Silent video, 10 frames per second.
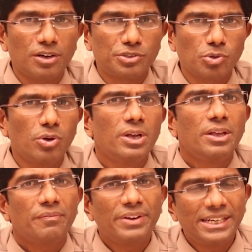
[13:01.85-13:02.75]
also,
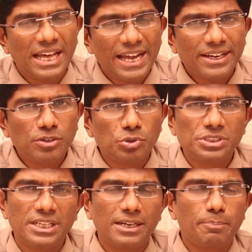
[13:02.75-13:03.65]
we
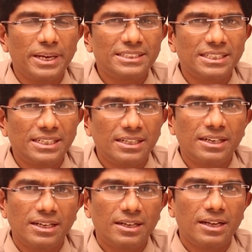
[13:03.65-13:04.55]
diagnosed that patient
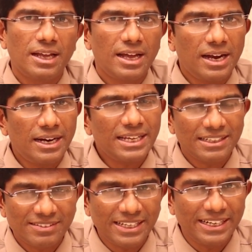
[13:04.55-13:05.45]
had
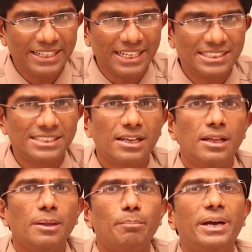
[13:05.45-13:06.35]
SADH,
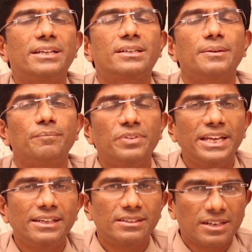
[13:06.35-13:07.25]
but
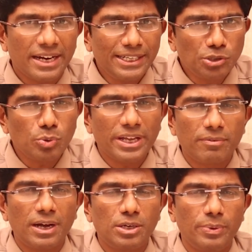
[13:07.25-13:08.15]
we tried to
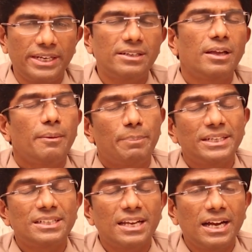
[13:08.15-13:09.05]
evaluate.
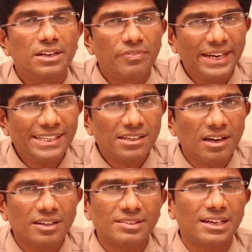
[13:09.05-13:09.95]
Patient had weight
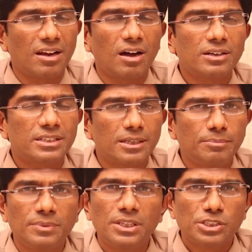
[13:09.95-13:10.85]
loss and
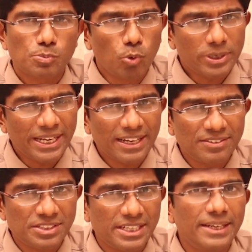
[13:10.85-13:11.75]
long-term smoking
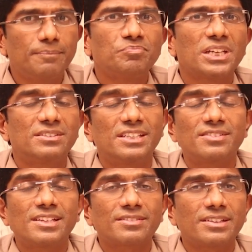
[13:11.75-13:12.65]
history.
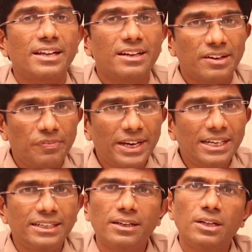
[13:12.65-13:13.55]
Chest X-ray
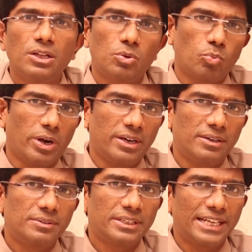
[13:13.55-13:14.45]
revealed
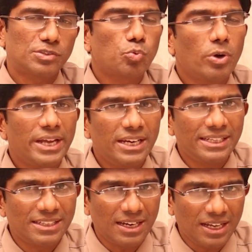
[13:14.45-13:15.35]
one SOL
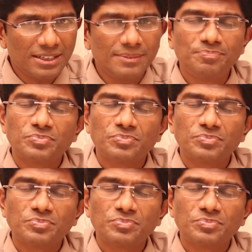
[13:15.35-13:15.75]
in the lung,